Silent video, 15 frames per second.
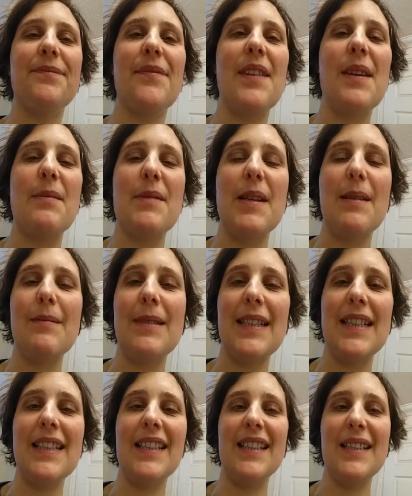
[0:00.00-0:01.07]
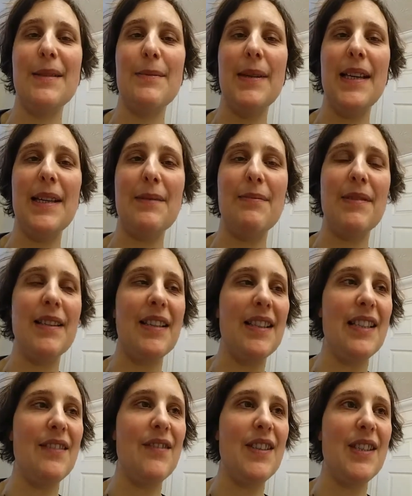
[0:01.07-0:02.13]
Sometimes it's hard to be as
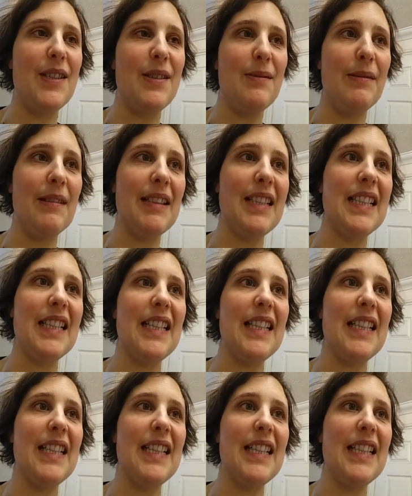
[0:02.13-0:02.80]
productive as you'd want.